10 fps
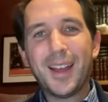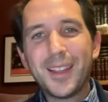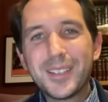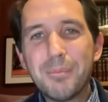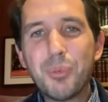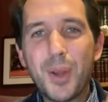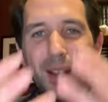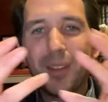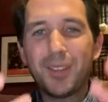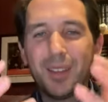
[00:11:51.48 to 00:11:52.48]
to bring
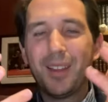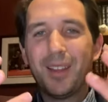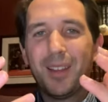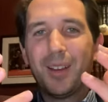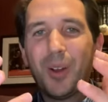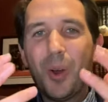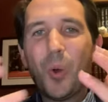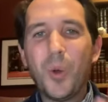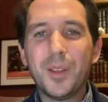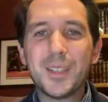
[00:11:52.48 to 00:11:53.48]
us
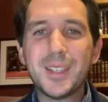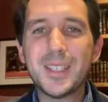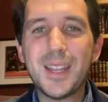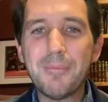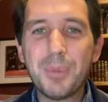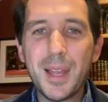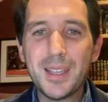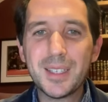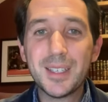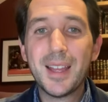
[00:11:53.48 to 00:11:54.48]
all to the same
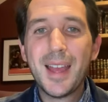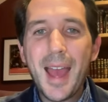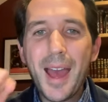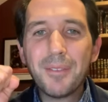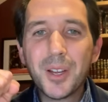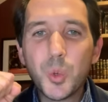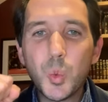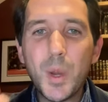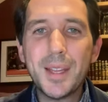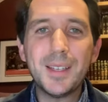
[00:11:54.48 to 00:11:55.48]
place. Have a
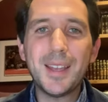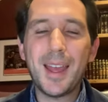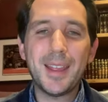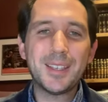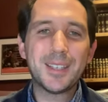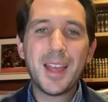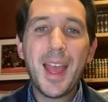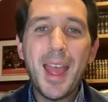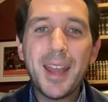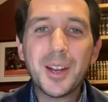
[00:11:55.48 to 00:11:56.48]
great night
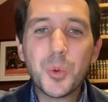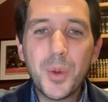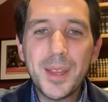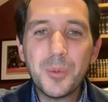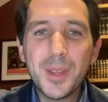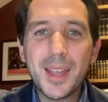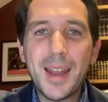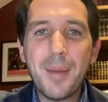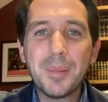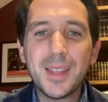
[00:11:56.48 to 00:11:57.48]
and a great weekend.
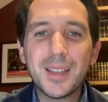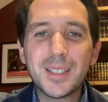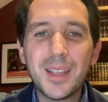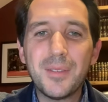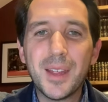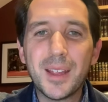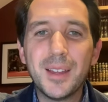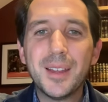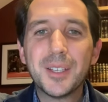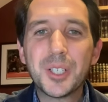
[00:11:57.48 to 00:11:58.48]
Happy
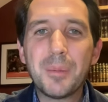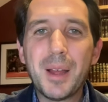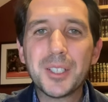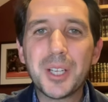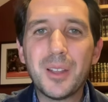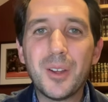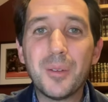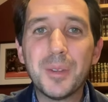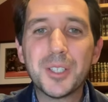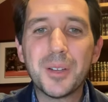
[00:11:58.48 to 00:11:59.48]
Thanksgiving, Shabbat
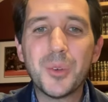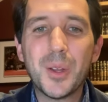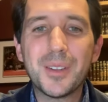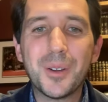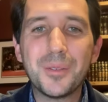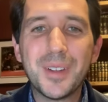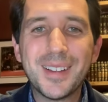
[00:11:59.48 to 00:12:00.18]
Shalom, and Shavua Tov.